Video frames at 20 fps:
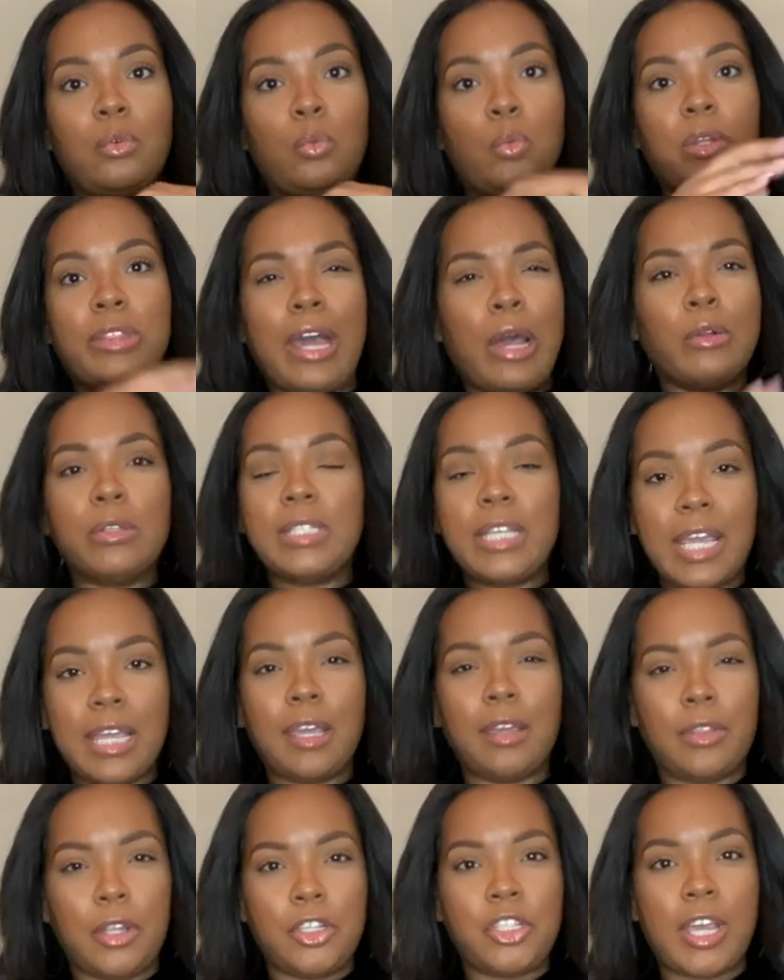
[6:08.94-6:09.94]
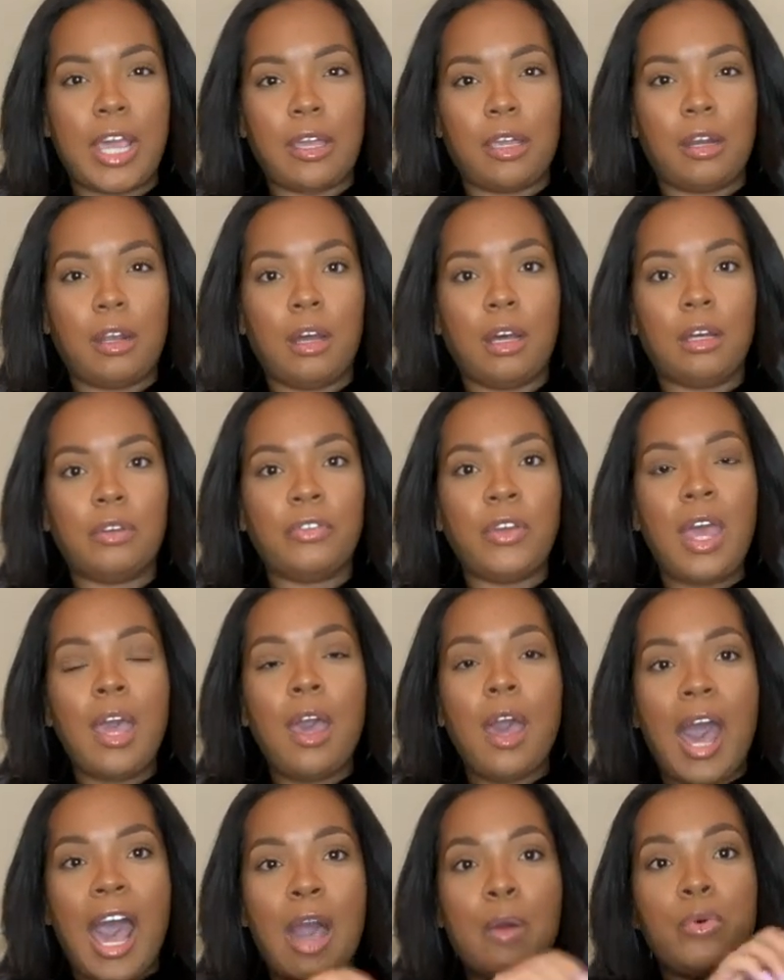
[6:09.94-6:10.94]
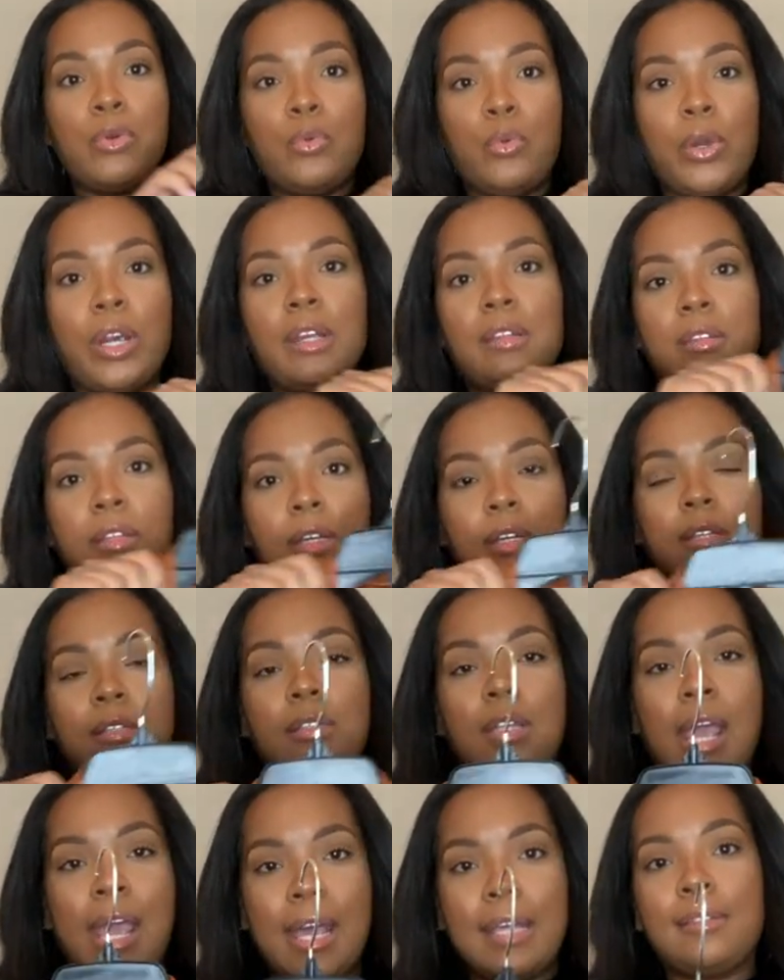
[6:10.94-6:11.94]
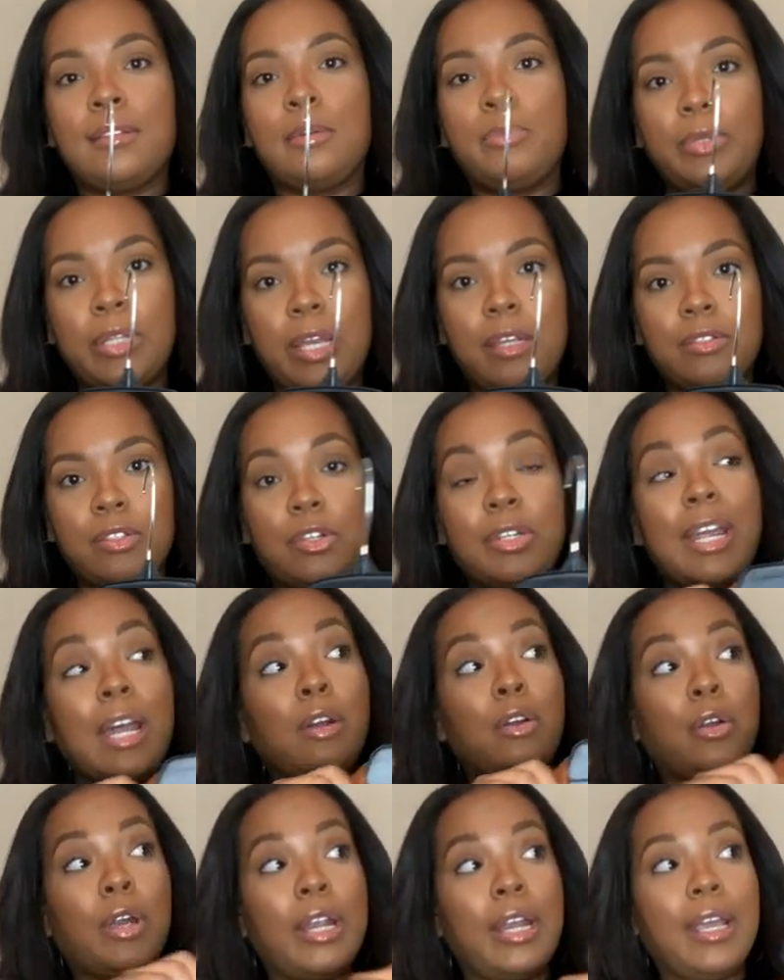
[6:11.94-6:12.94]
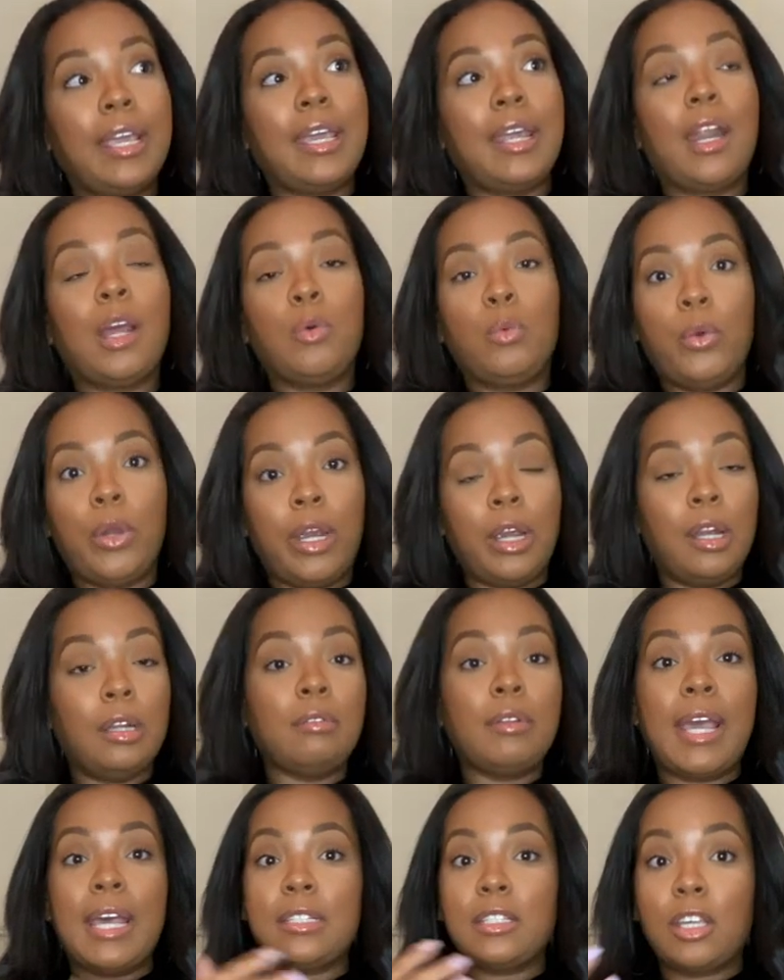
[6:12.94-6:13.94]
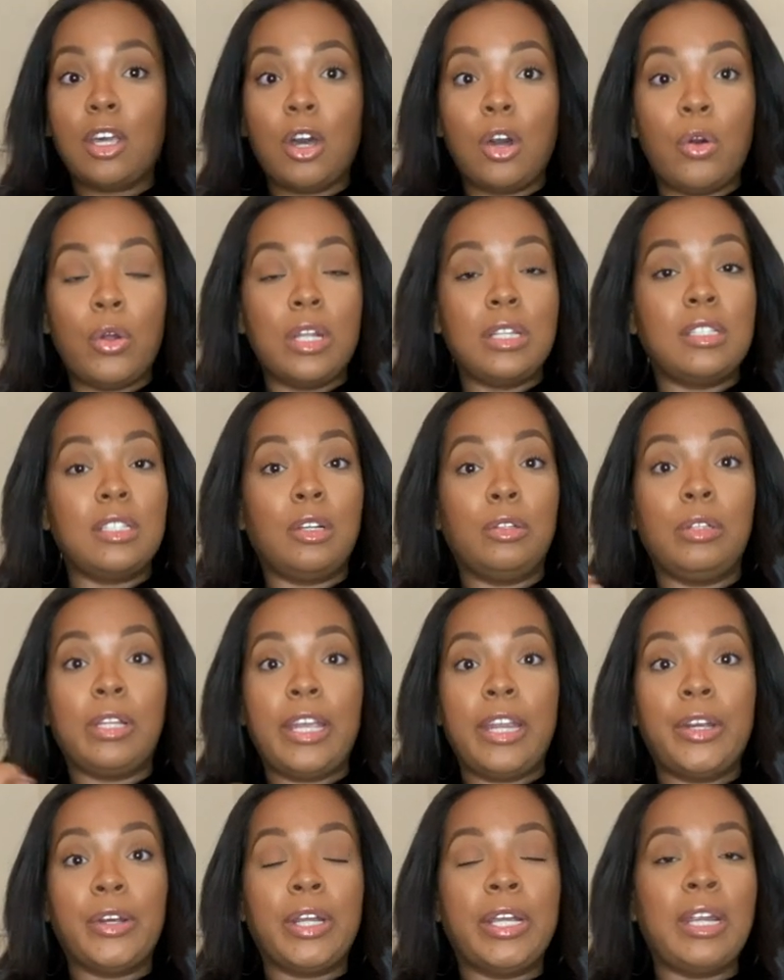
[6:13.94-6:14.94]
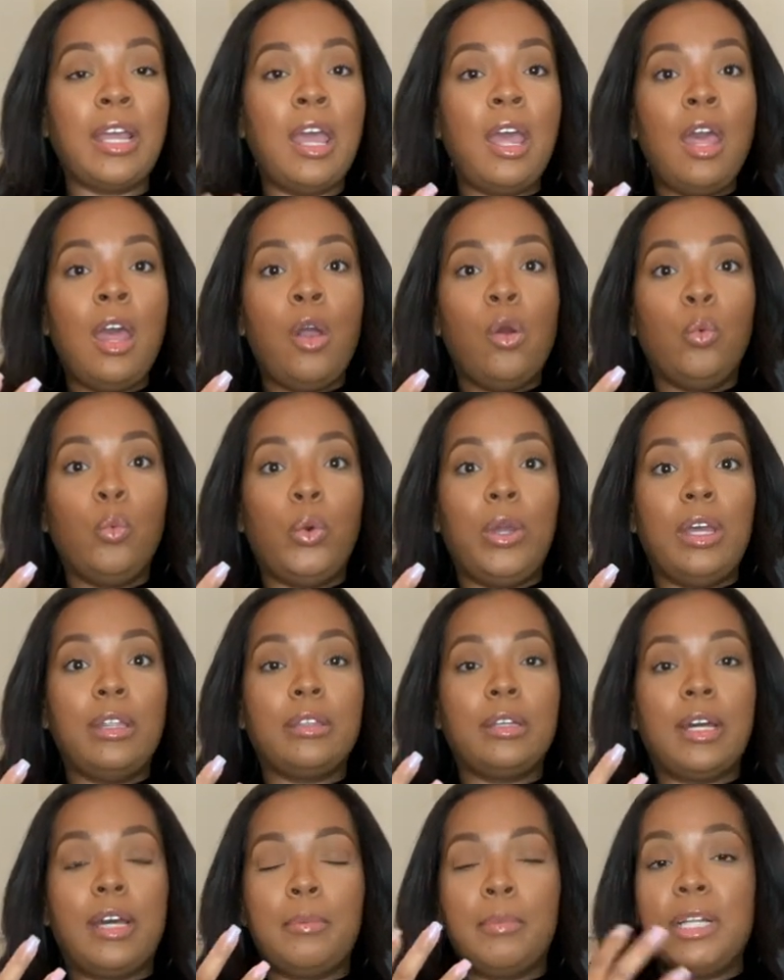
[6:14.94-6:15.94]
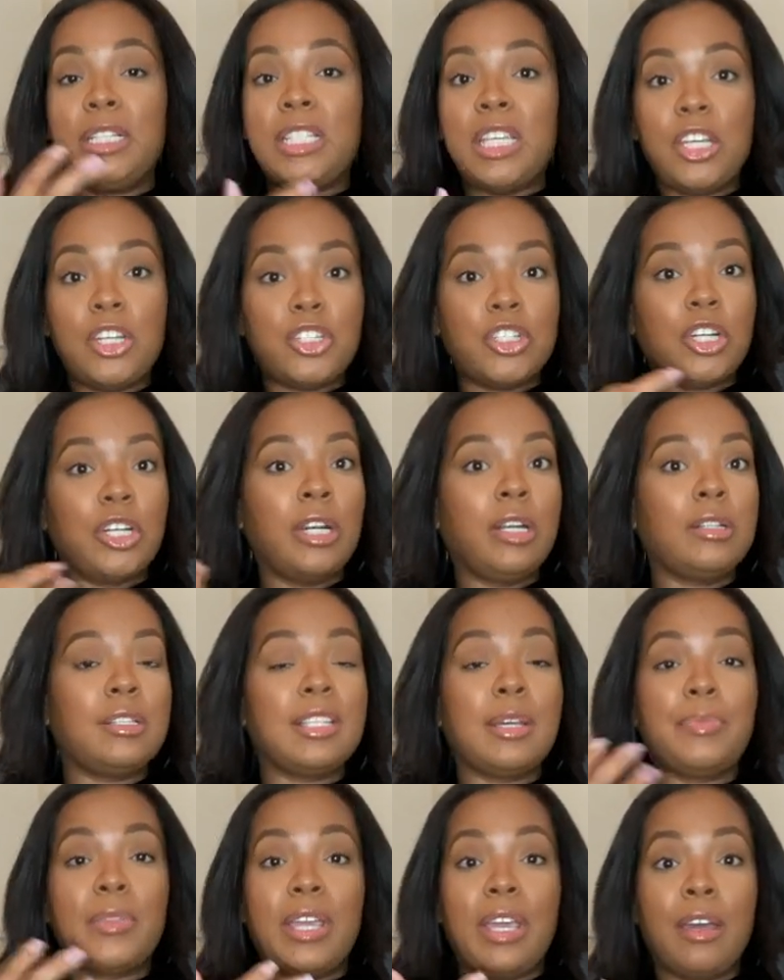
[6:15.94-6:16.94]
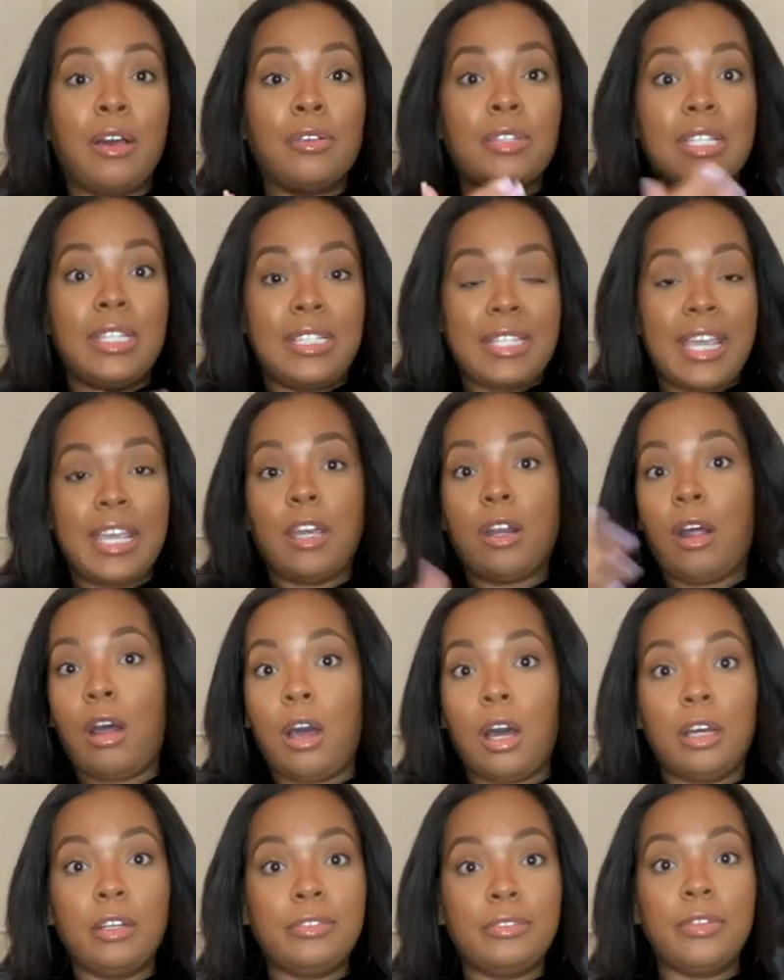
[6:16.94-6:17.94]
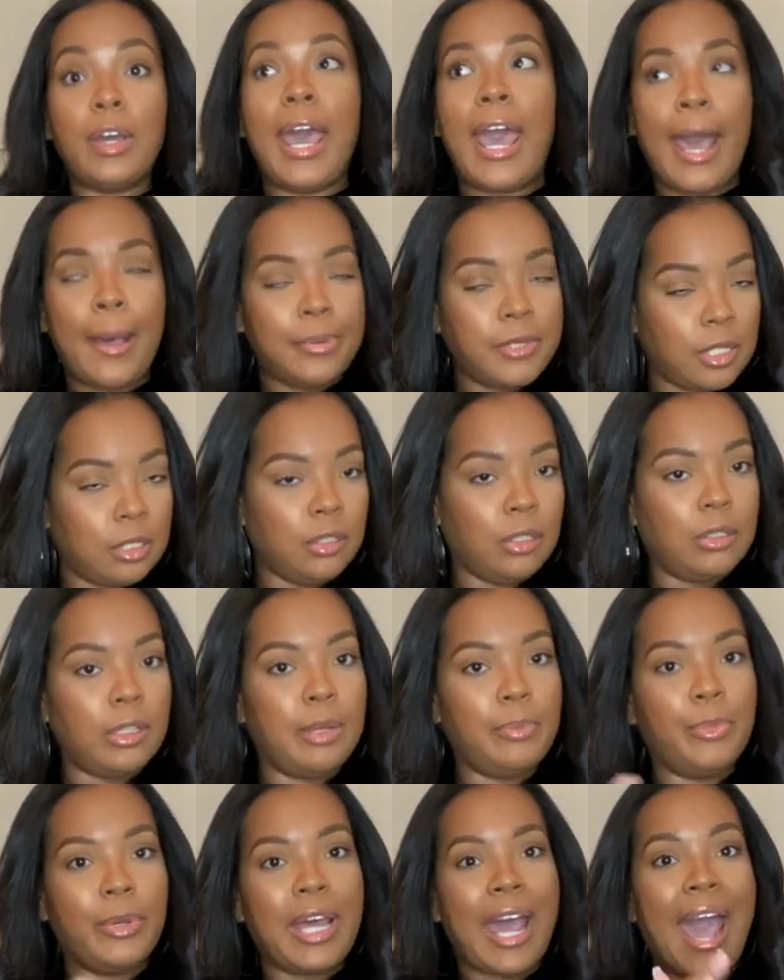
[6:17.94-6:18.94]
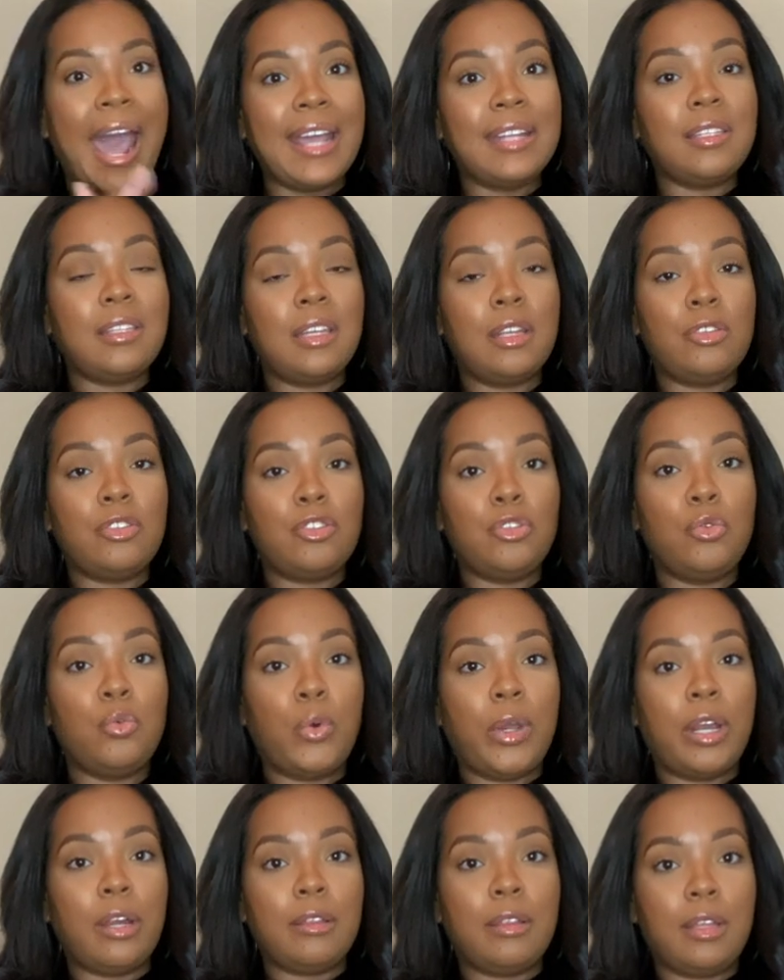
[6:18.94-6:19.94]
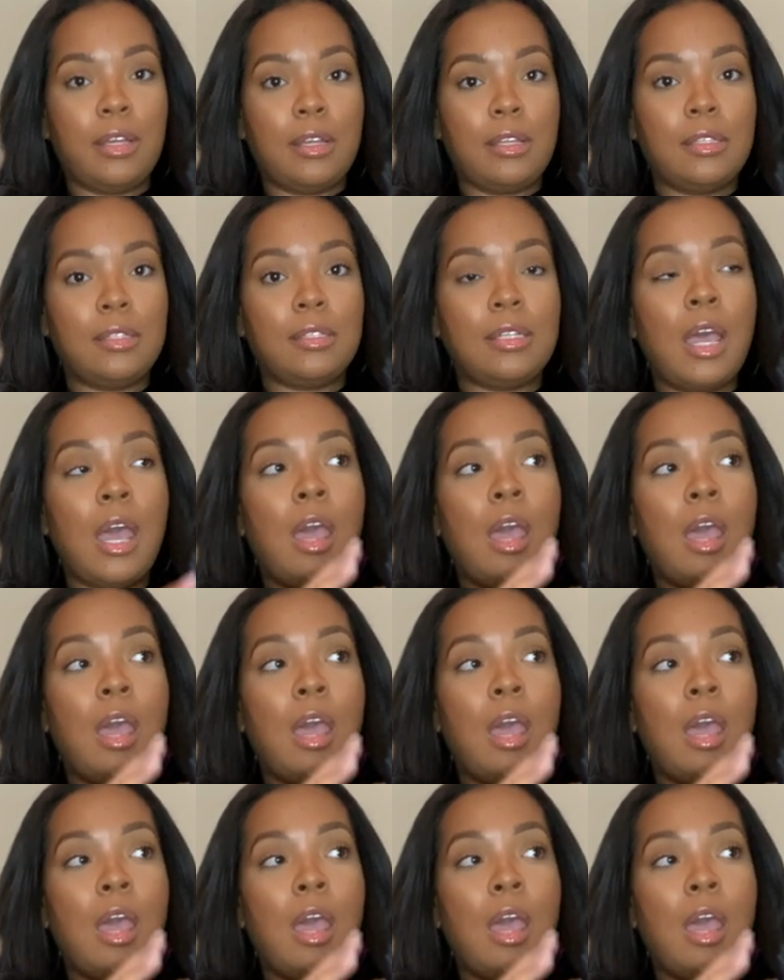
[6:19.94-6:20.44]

without taking the jacket off. I would wear this as a blazer. Now, granted, can I wear it as a coat and still layer it with um, a t-shirt, something else and take it off? Absolutely. But I tend to wear this